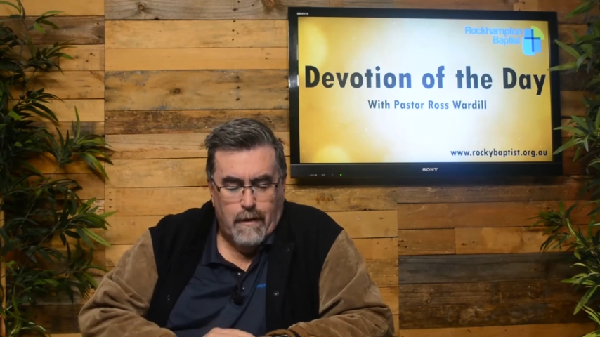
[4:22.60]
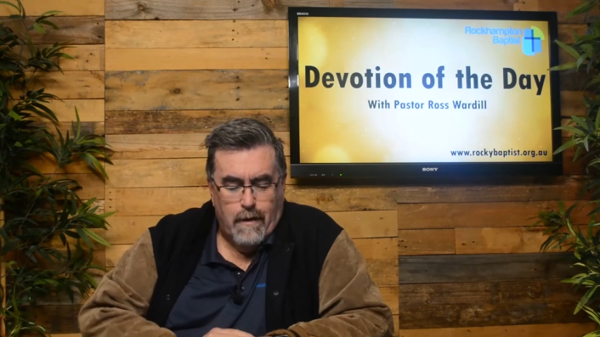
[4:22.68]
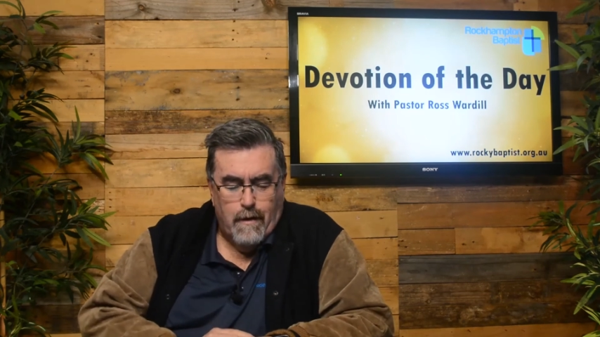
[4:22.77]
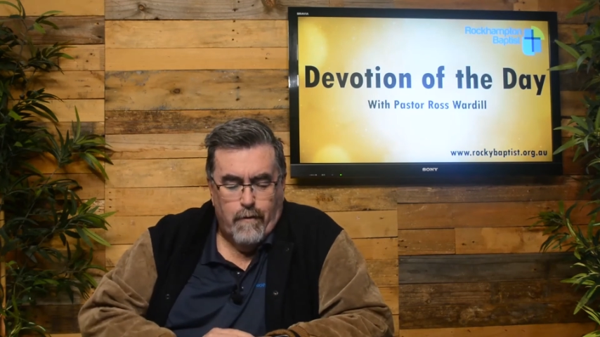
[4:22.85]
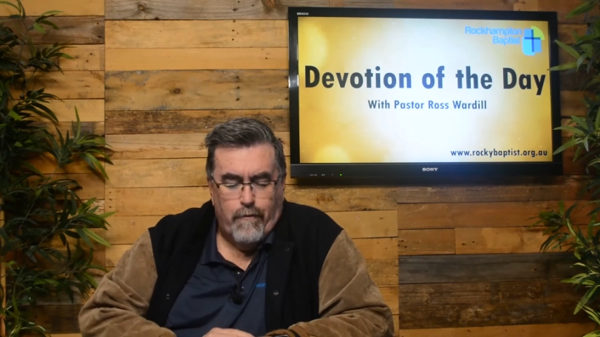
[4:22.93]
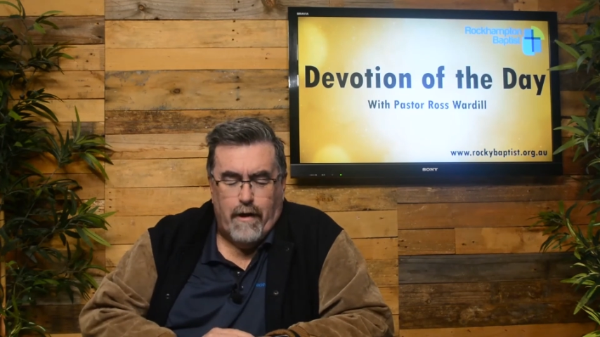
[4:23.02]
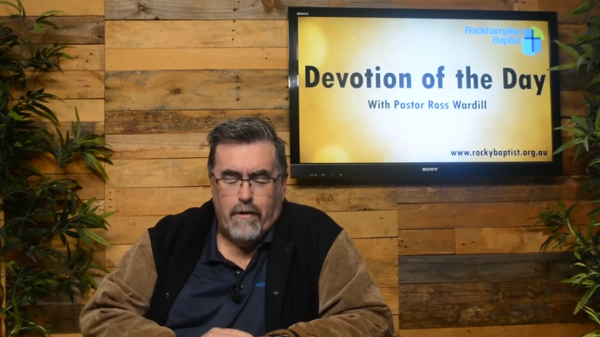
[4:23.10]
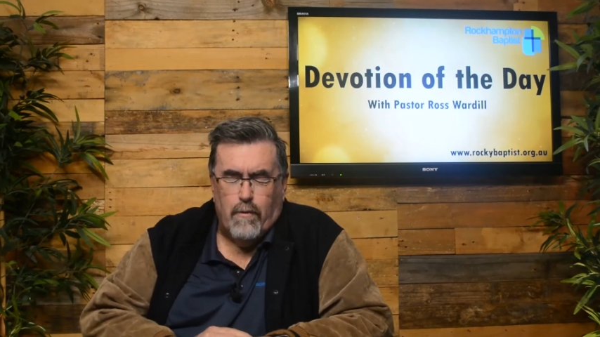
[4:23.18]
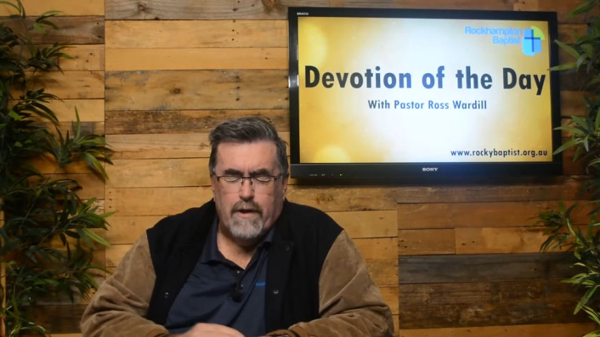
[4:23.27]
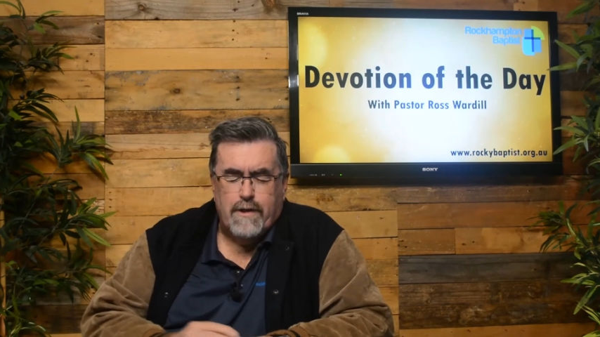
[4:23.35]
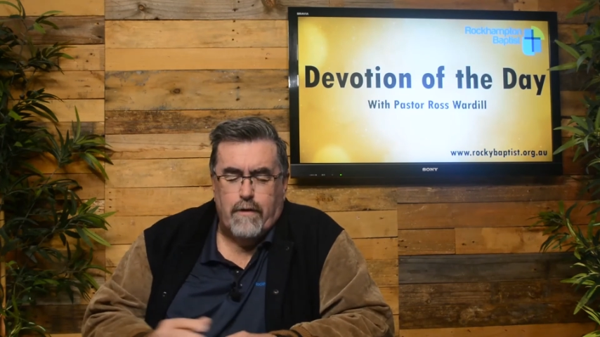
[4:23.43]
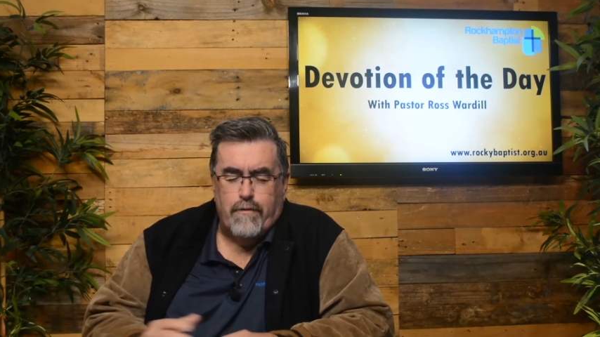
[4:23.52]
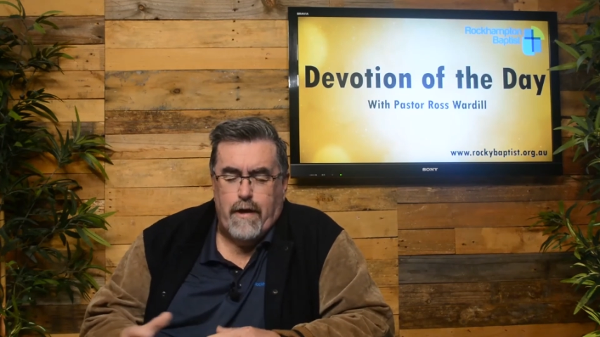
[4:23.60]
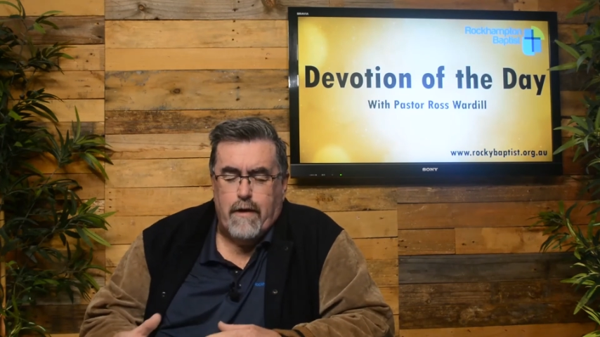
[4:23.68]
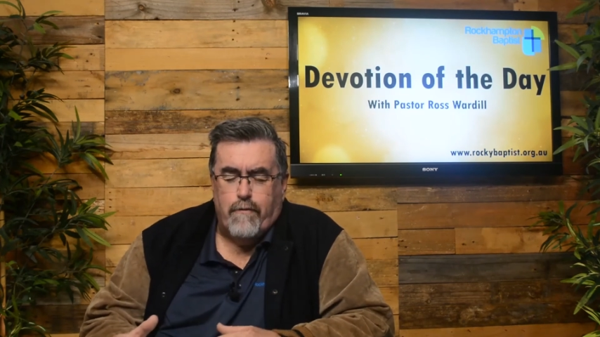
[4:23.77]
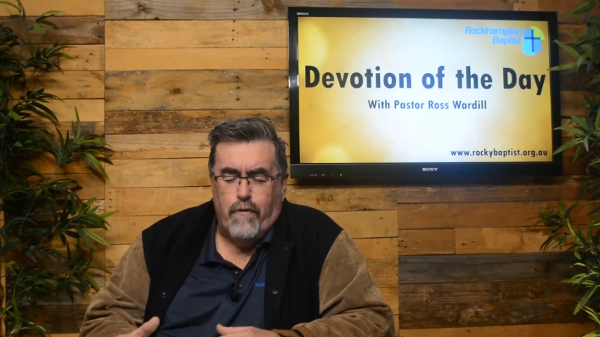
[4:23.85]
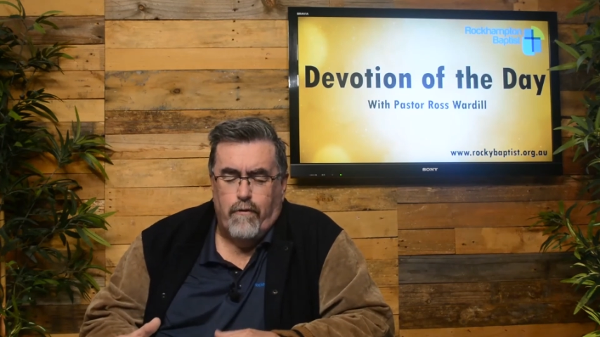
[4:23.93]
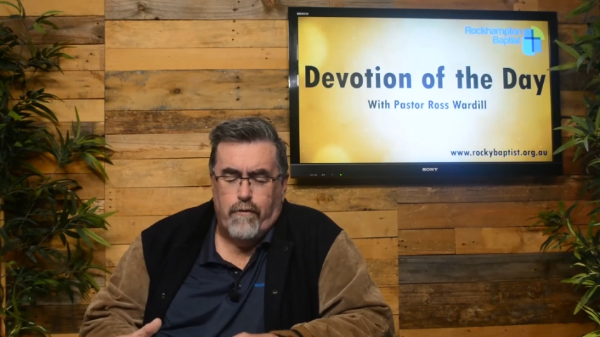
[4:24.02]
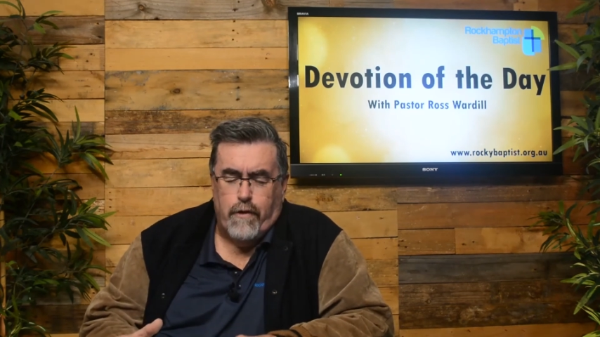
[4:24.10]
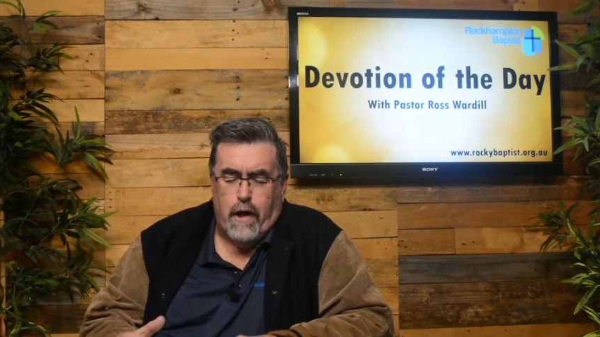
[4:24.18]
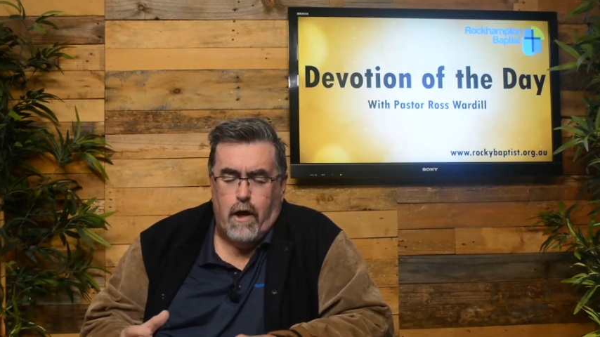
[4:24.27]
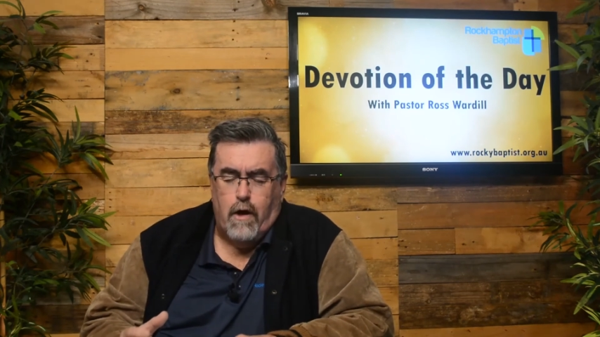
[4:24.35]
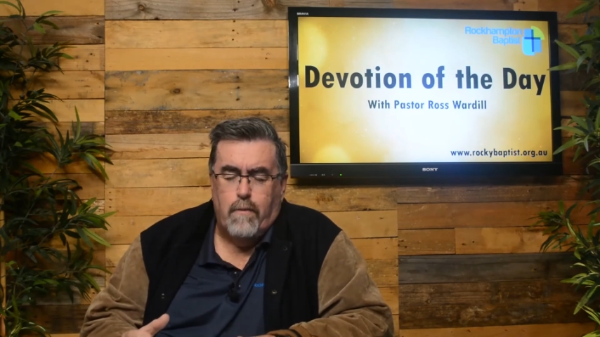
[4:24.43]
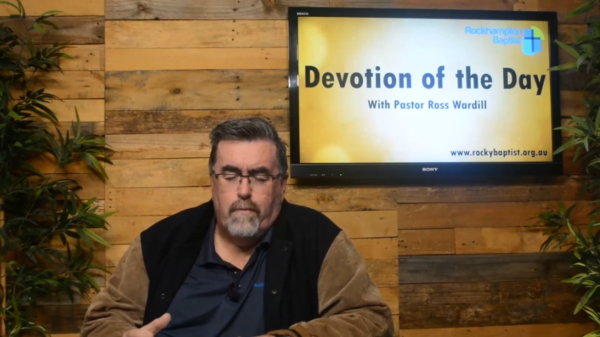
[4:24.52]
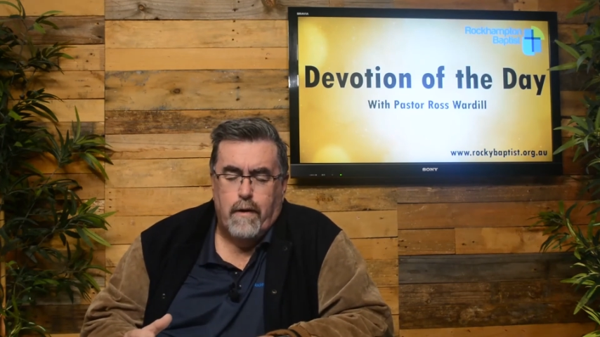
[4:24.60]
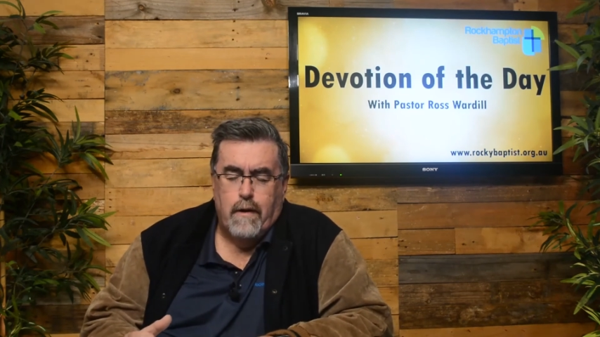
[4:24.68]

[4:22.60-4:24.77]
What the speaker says: Father, we're so thankful for the hope